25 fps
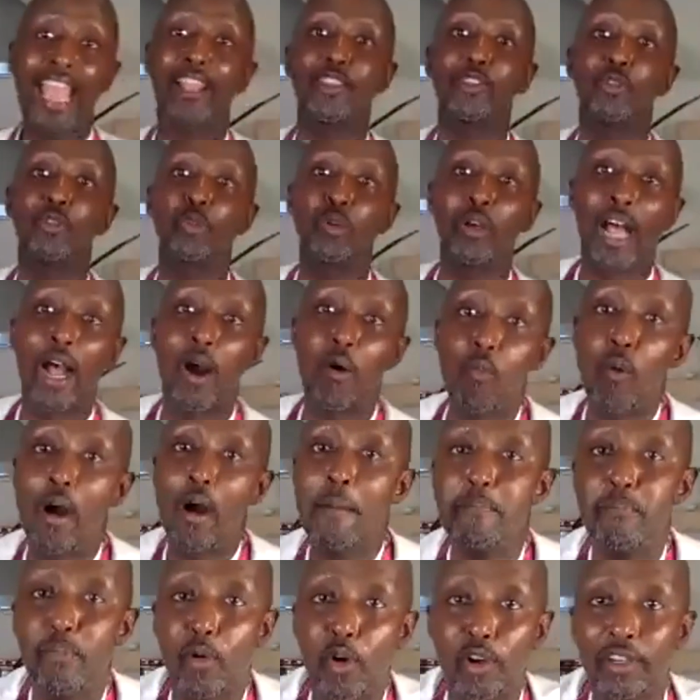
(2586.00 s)
had to at
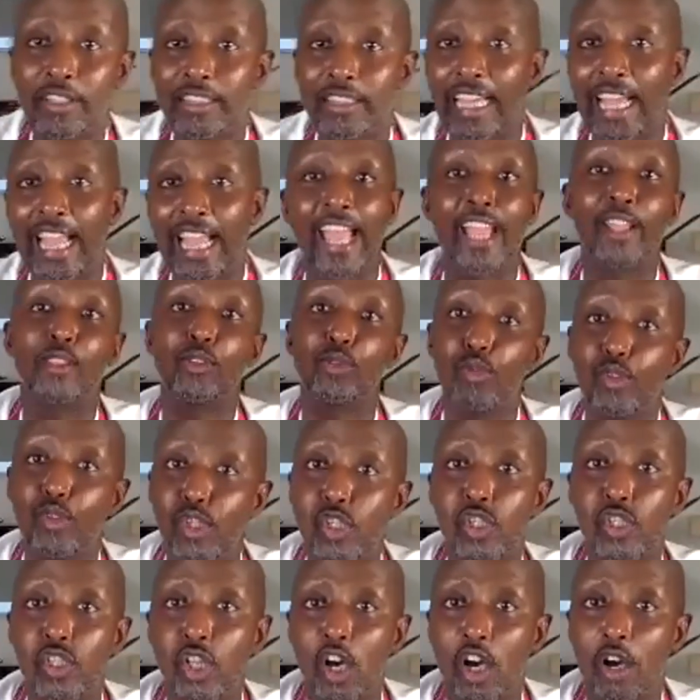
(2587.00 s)
one point i had to
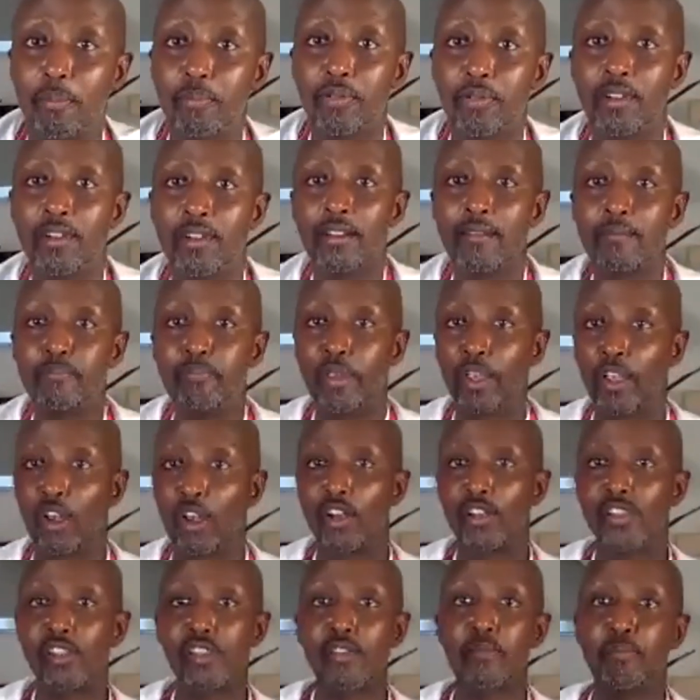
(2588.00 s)
stop
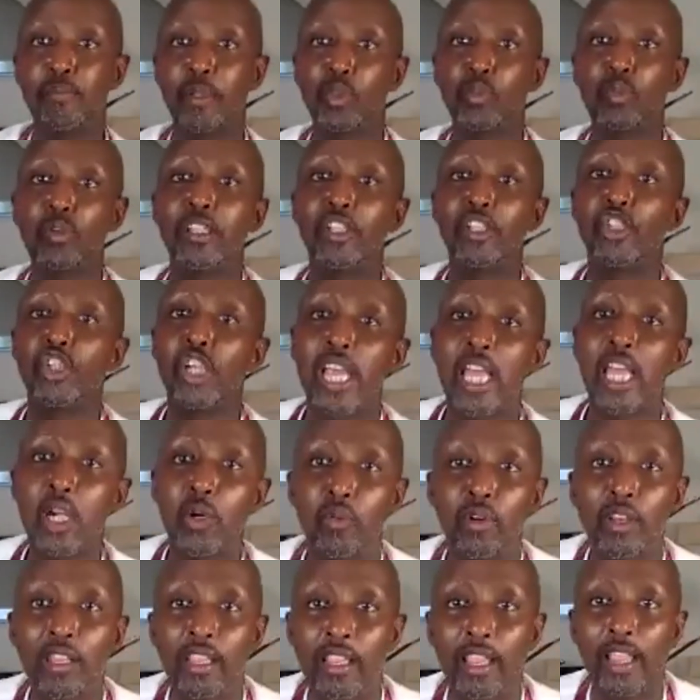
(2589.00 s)
because between
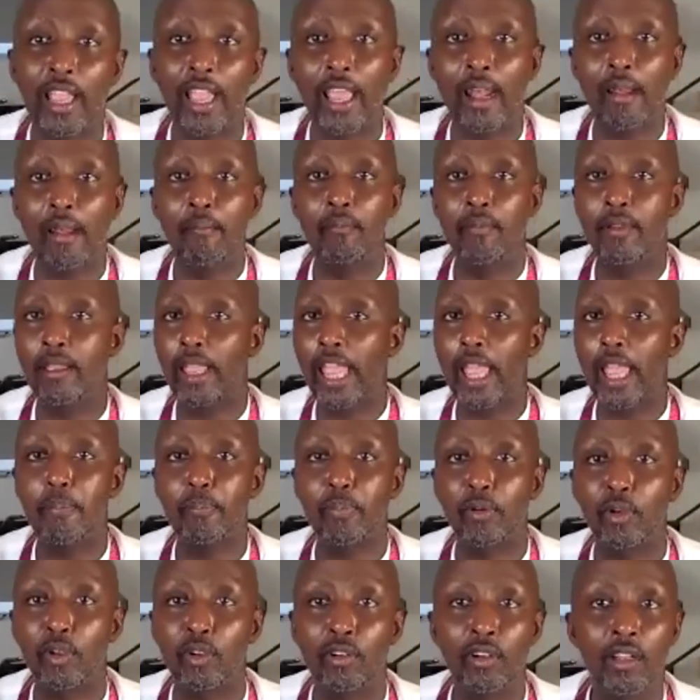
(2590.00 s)
january and
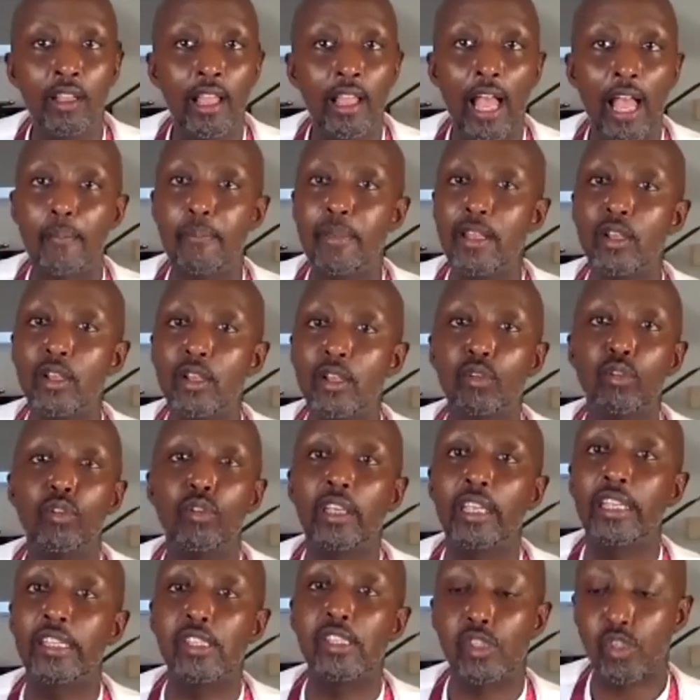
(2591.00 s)
april i've been
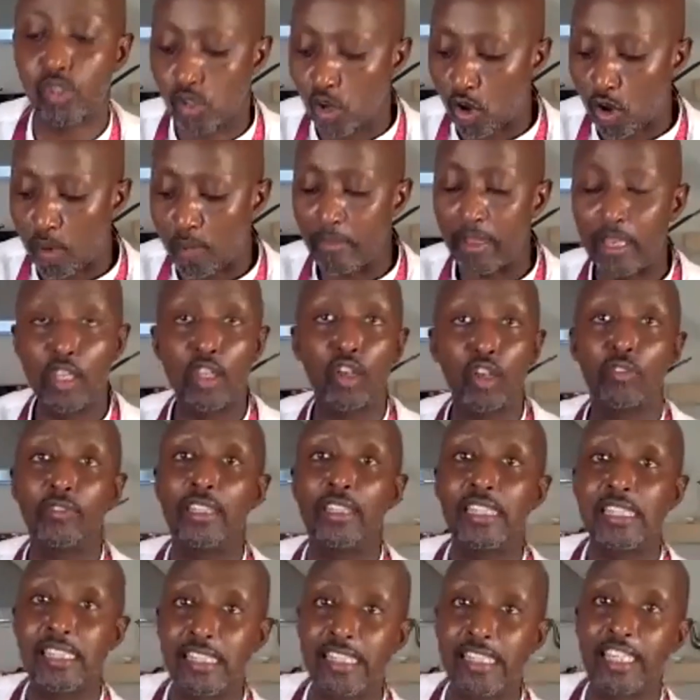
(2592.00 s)
cooking so many of
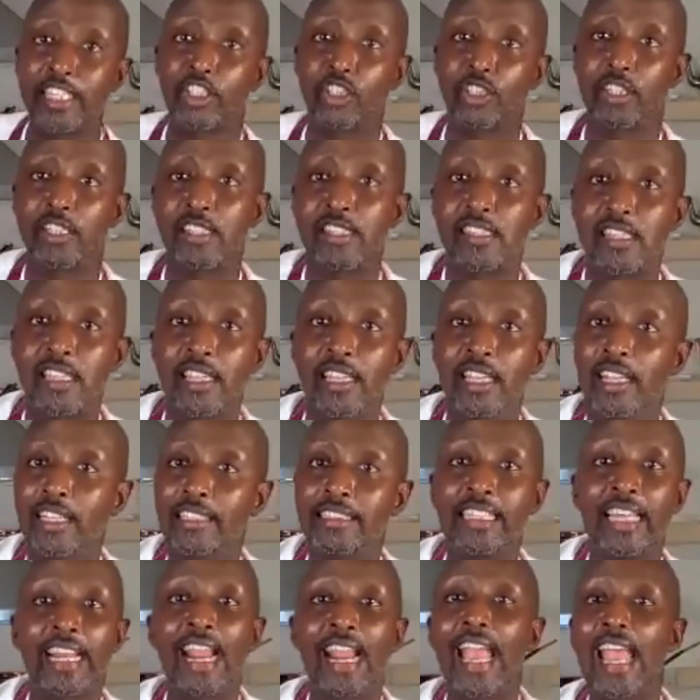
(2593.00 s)
these dishes
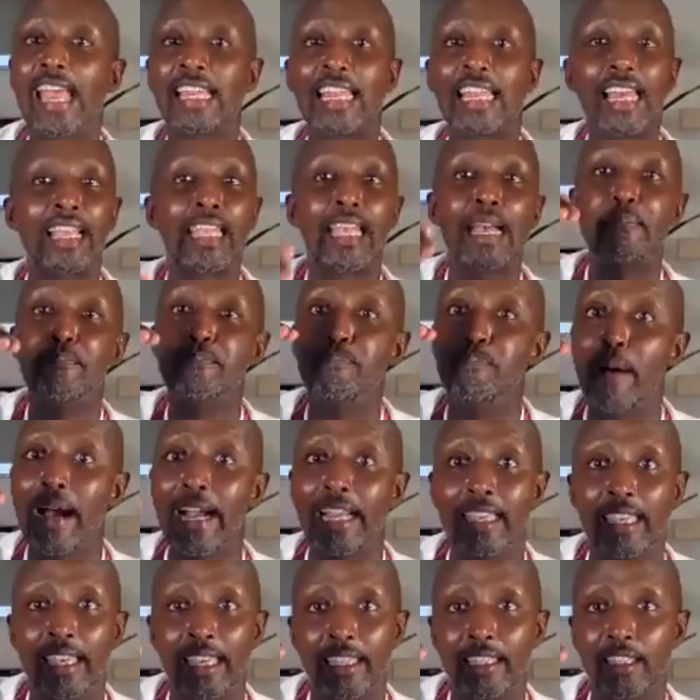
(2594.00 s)
that i had like a
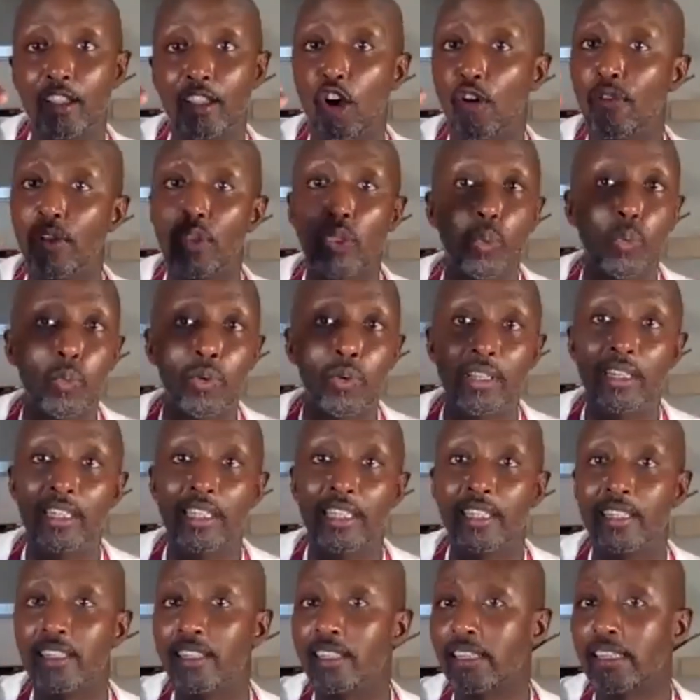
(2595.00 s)
bucket of a three
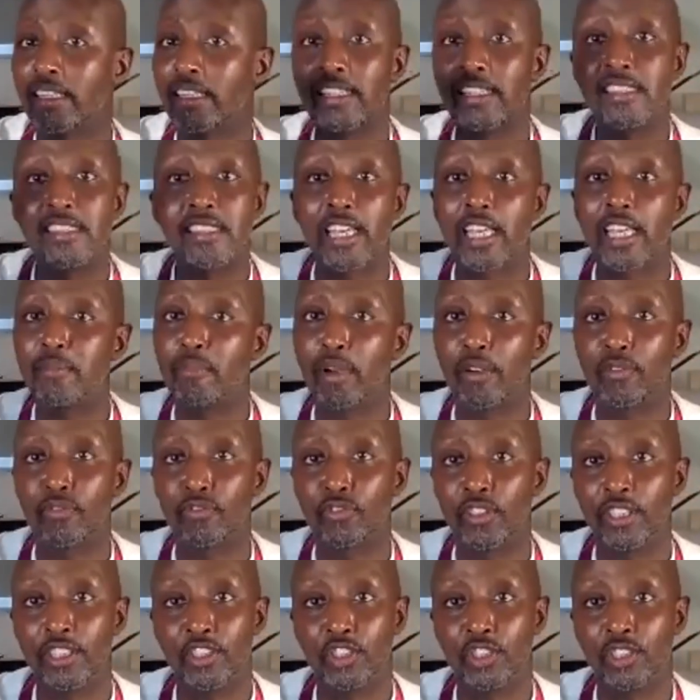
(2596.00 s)
liter inside my
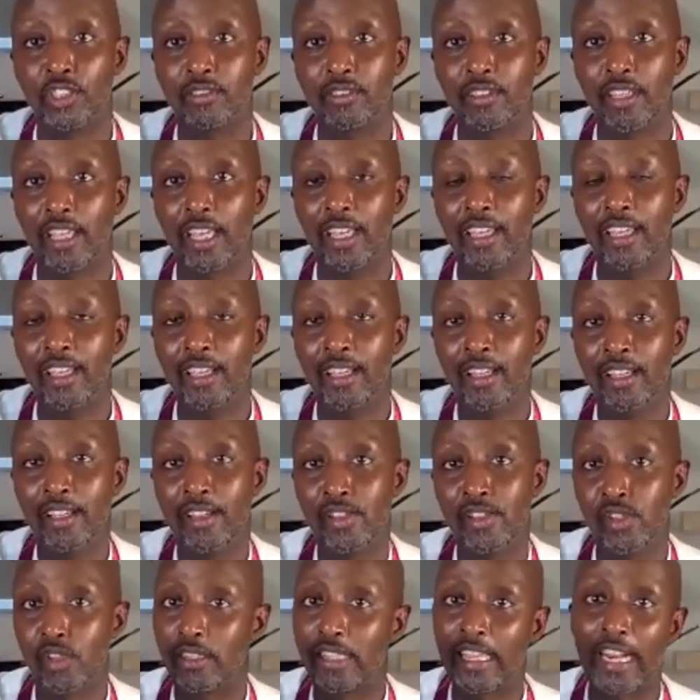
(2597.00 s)
fridge okay
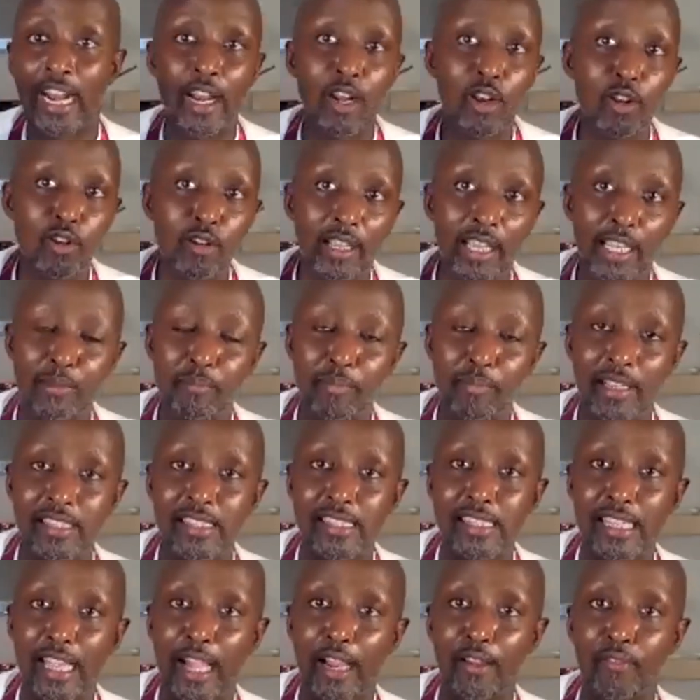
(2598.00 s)
but then i look at
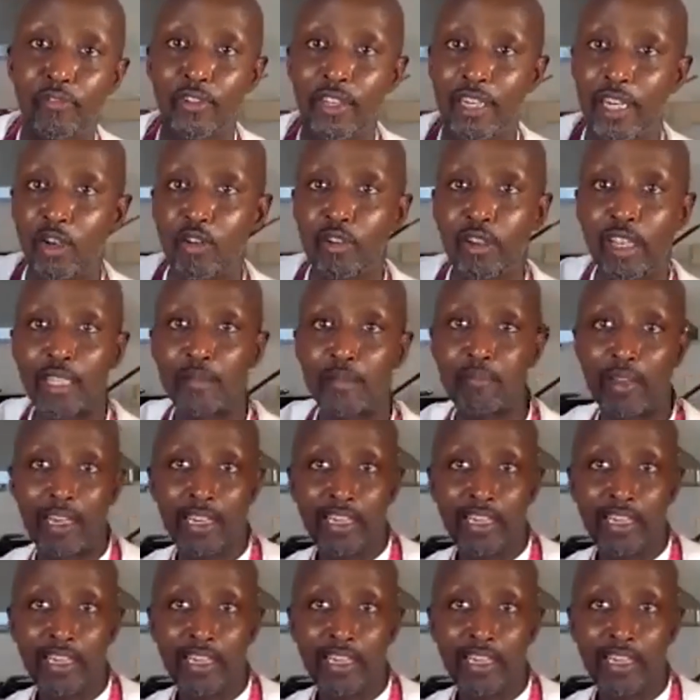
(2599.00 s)
myself and i look at my